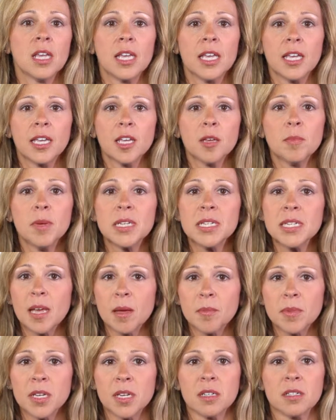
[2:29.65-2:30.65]
it can be
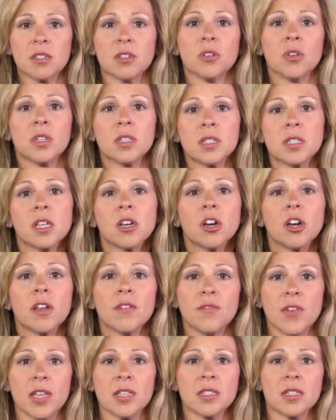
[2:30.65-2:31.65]
tempting to consider
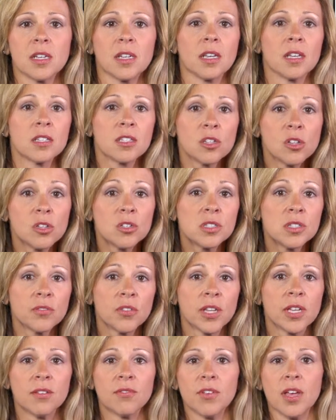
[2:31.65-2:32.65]
investing
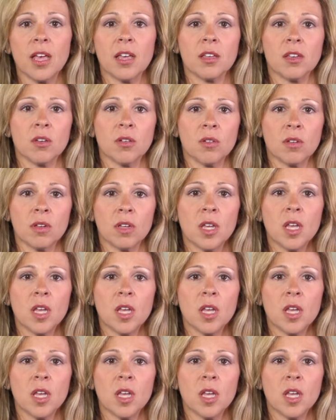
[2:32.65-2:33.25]
exclusively in value,